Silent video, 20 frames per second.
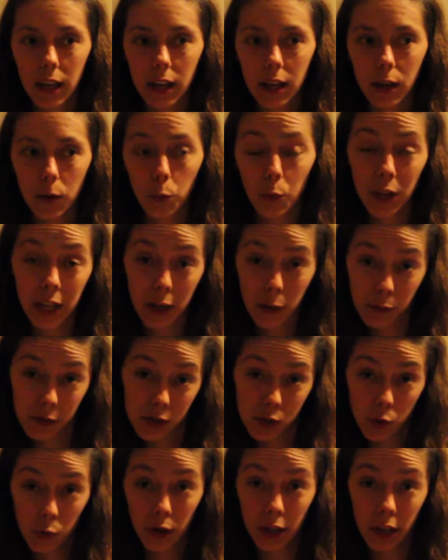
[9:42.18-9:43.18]
When he was
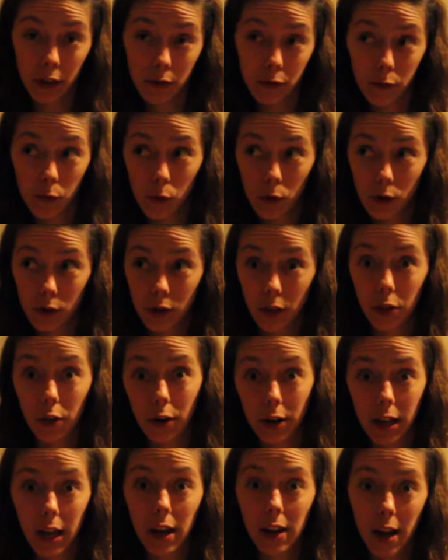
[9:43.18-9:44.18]
24 to
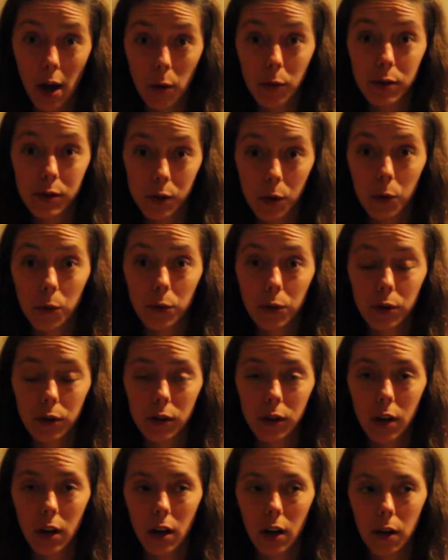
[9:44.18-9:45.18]
38 hours old.
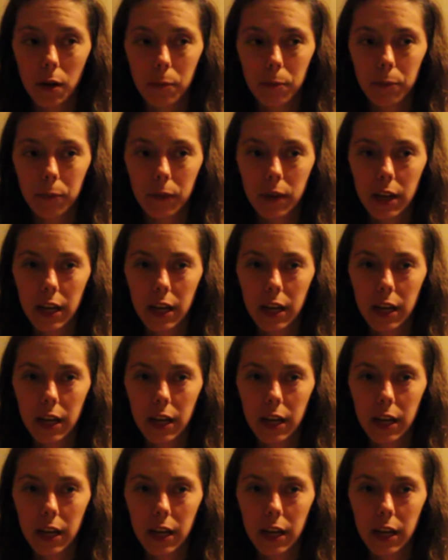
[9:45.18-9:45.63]
And